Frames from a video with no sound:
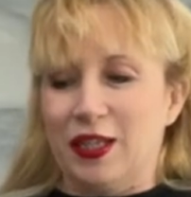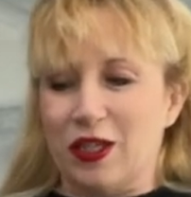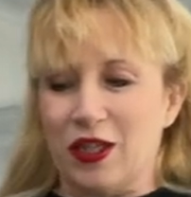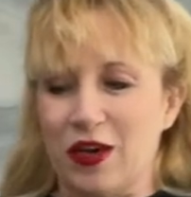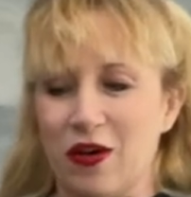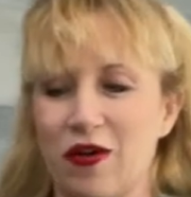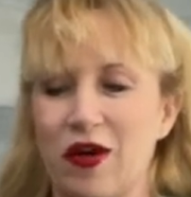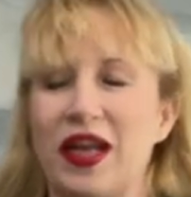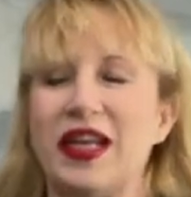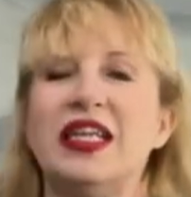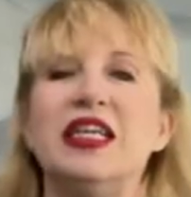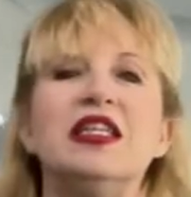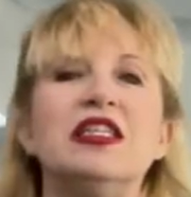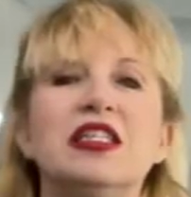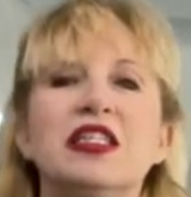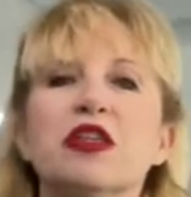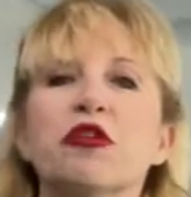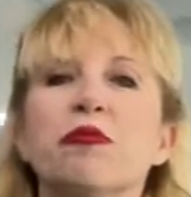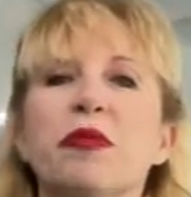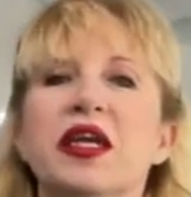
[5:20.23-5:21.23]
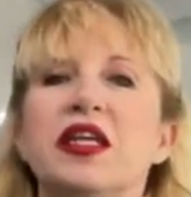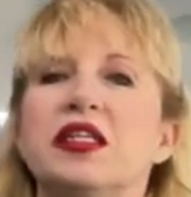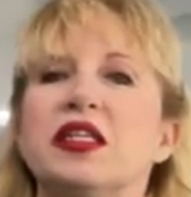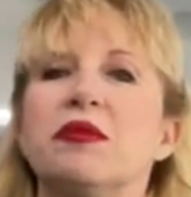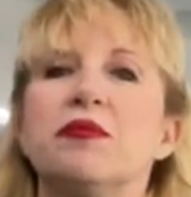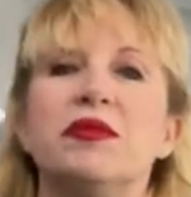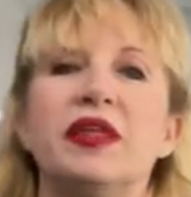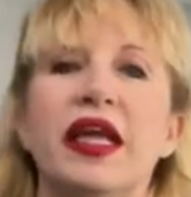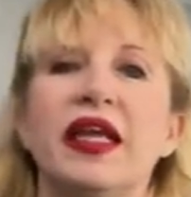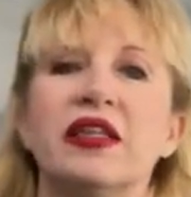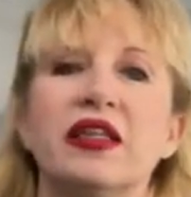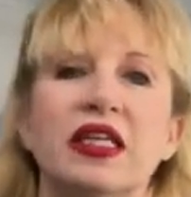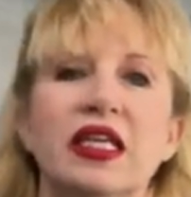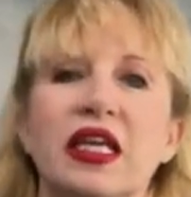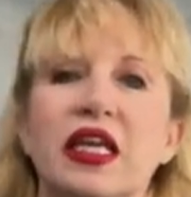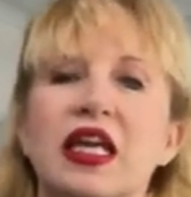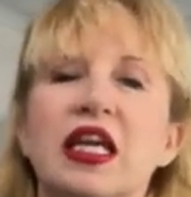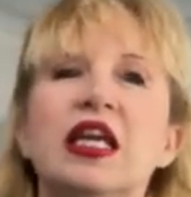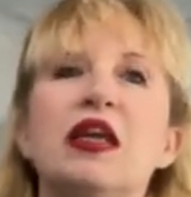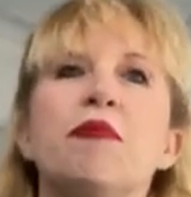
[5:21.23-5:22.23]
so, and he still makes them daily.
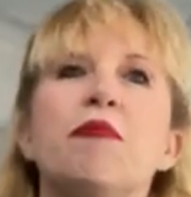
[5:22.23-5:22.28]
He